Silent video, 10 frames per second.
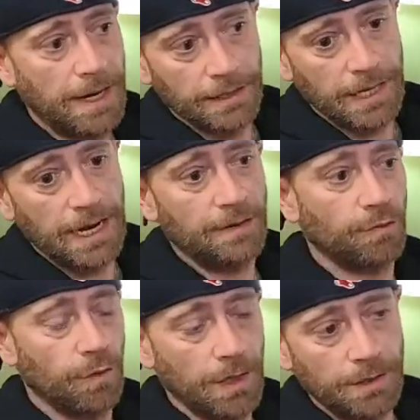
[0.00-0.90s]
my
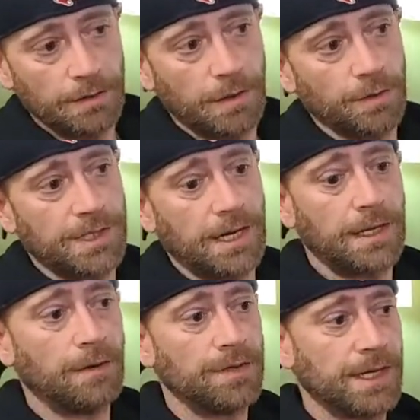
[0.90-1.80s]
live what
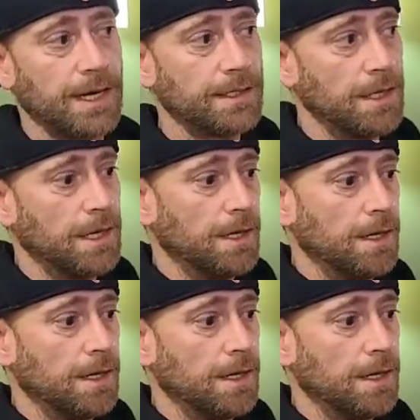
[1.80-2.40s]
hotel I was at.